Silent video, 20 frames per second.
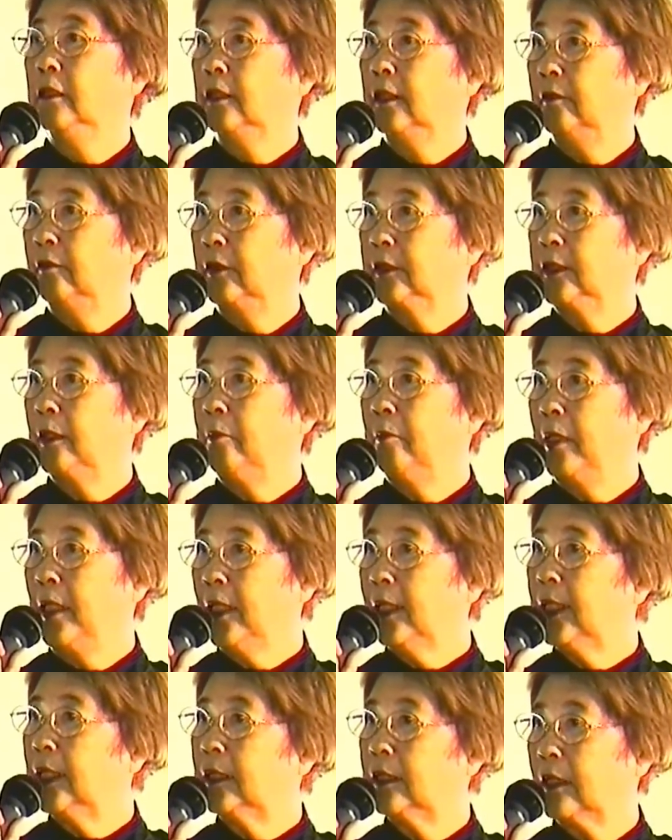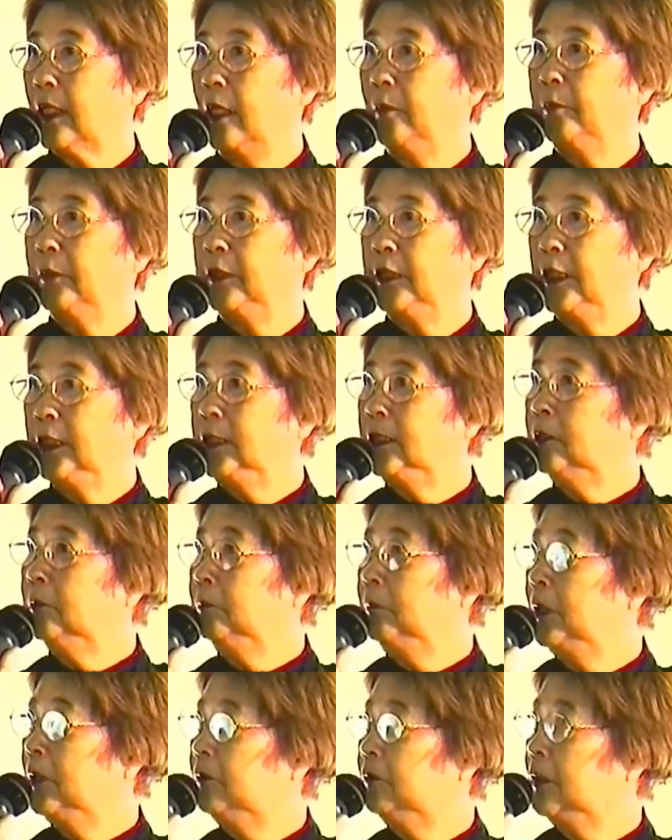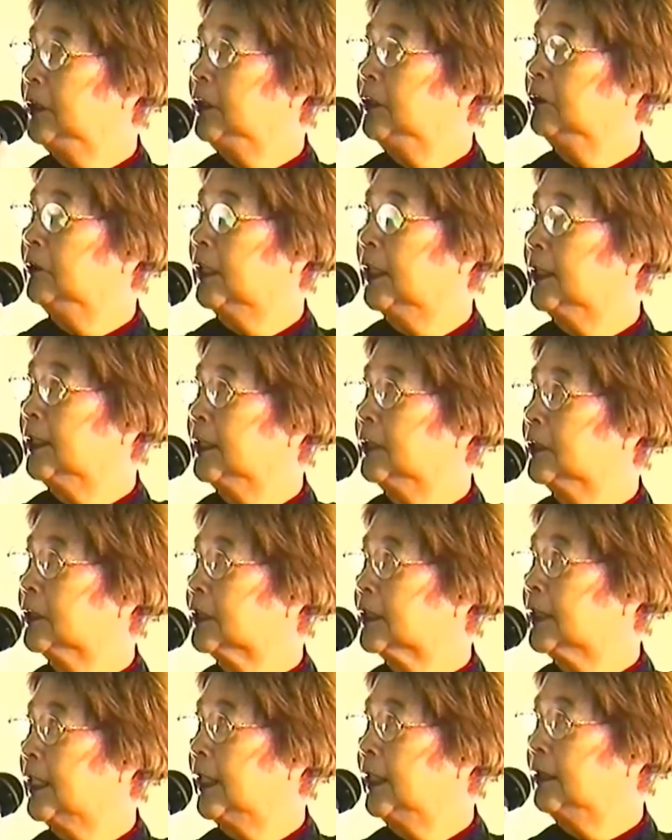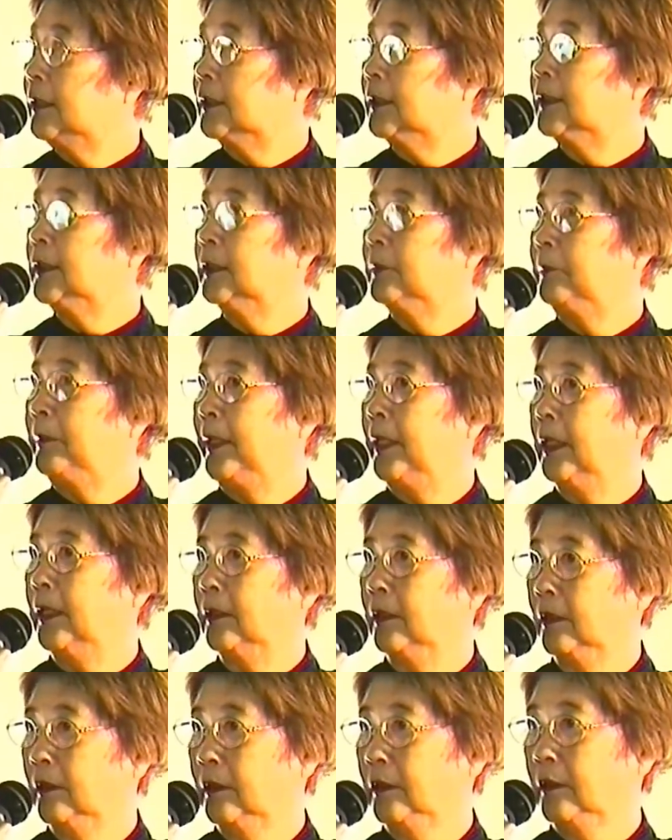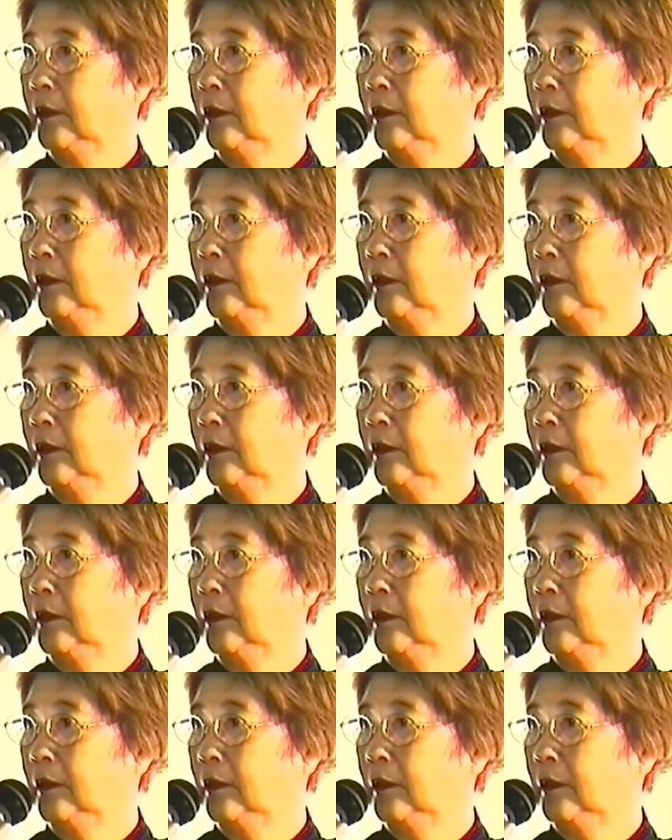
there was a market competition between United States and Japan.